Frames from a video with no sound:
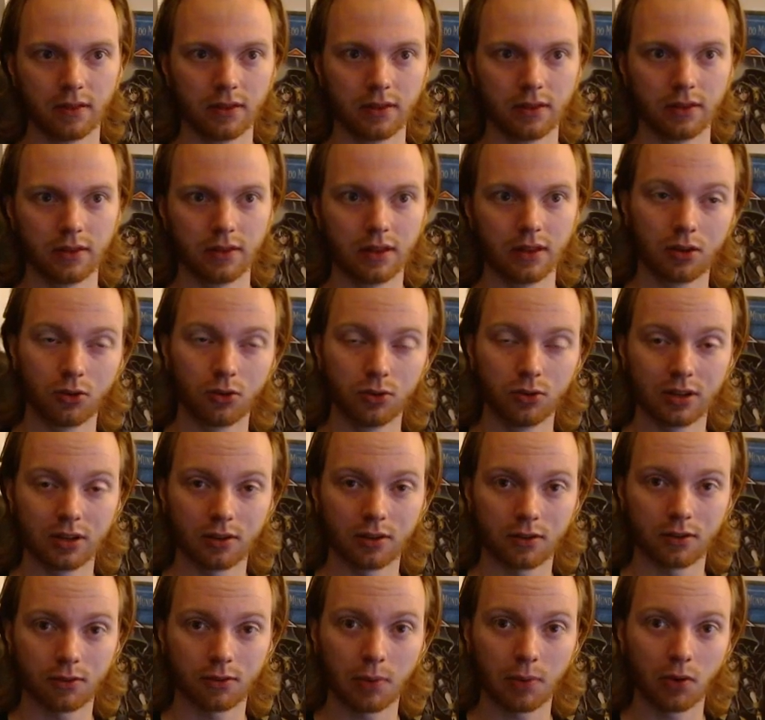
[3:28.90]
including
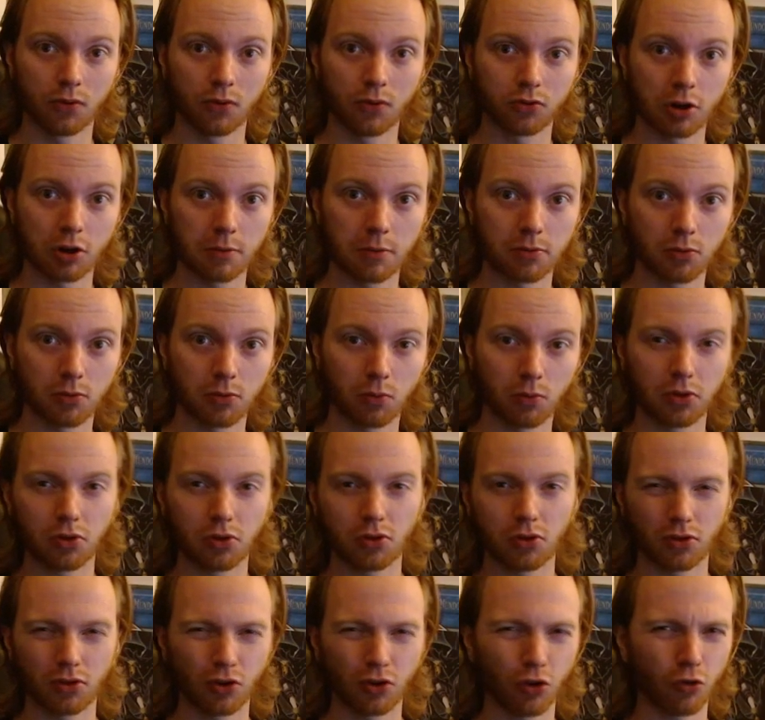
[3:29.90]
Spell and Traps,
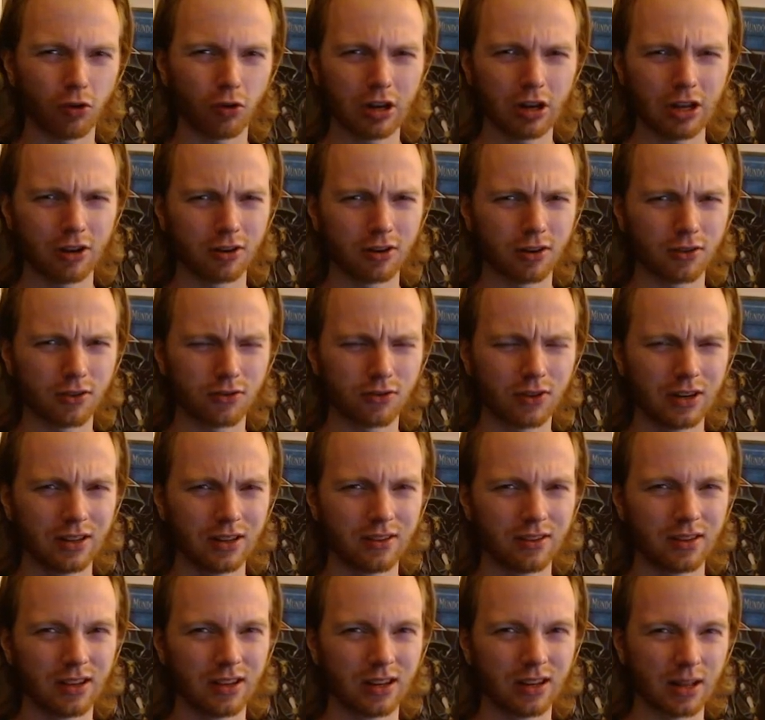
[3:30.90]
which currently are not really
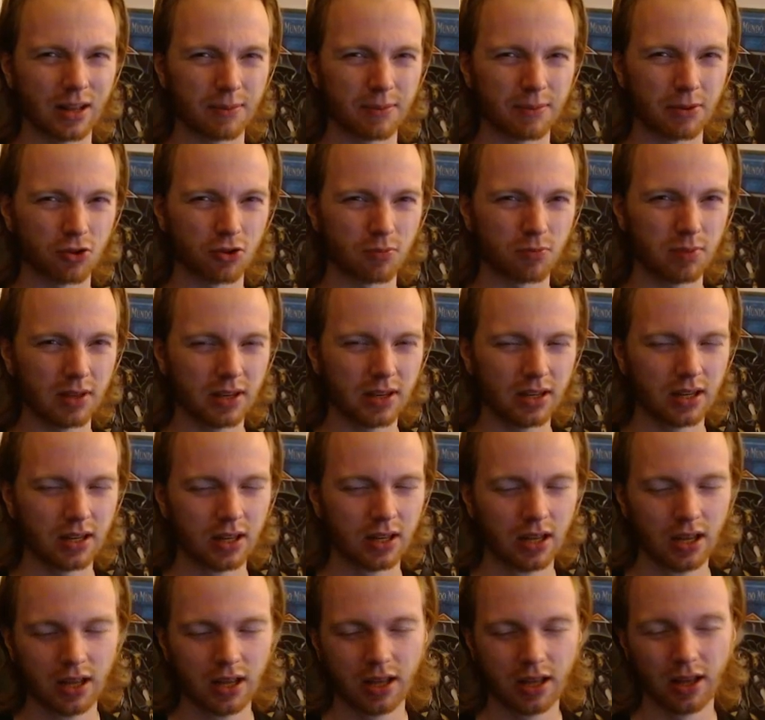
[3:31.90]
seeing that much play,
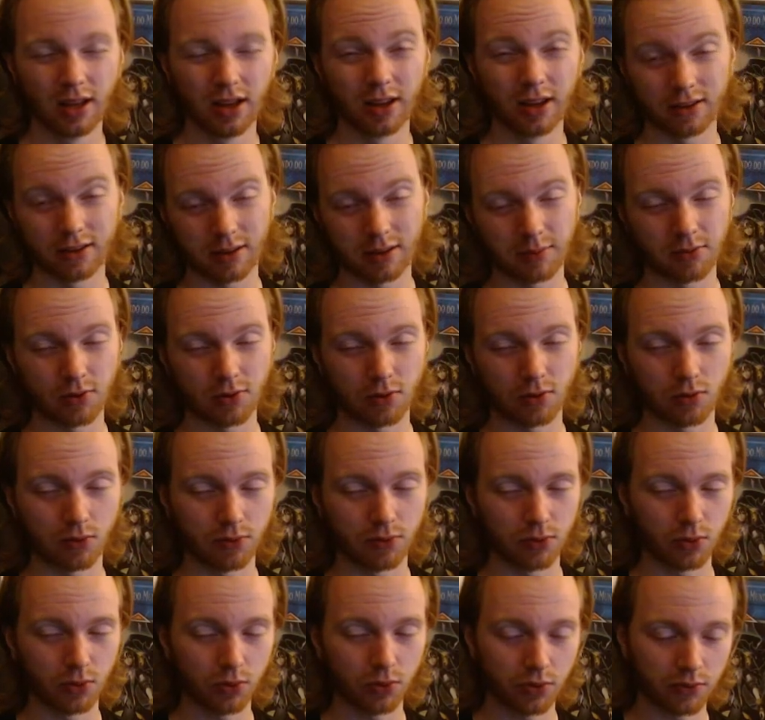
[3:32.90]
except for
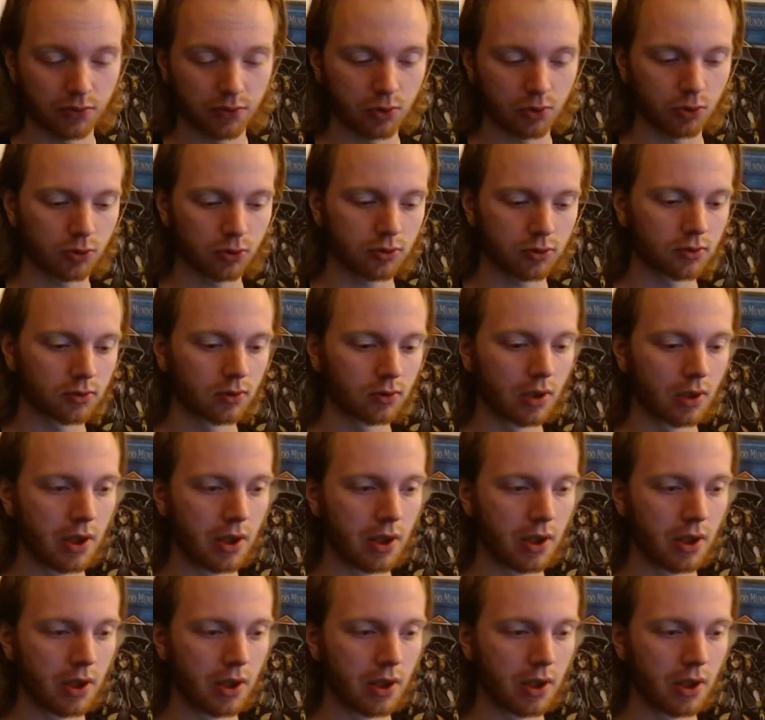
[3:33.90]
Revolt, of course.